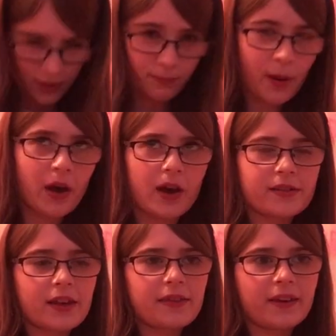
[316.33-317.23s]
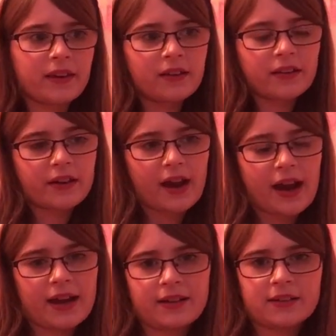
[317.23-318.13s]
my purse, I think.
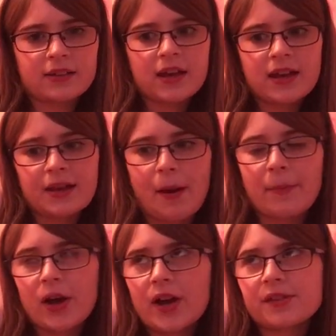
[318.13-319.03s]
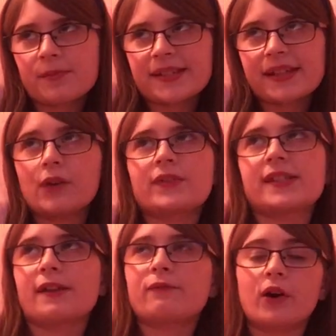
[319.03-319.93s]
And yeah, my purse, my selfie
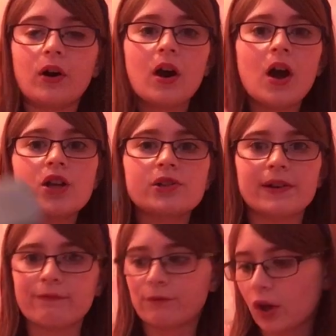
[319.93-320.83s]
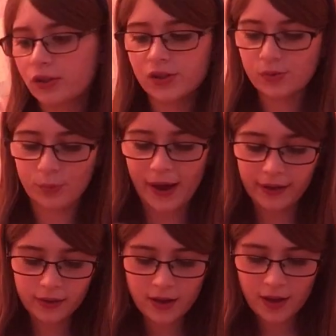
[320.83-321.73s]
stick for doing vlogs as
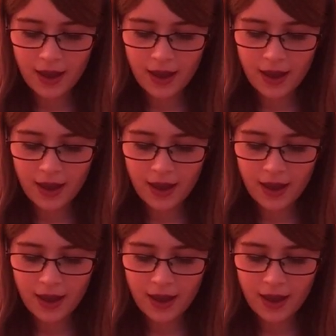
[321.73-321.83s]
well.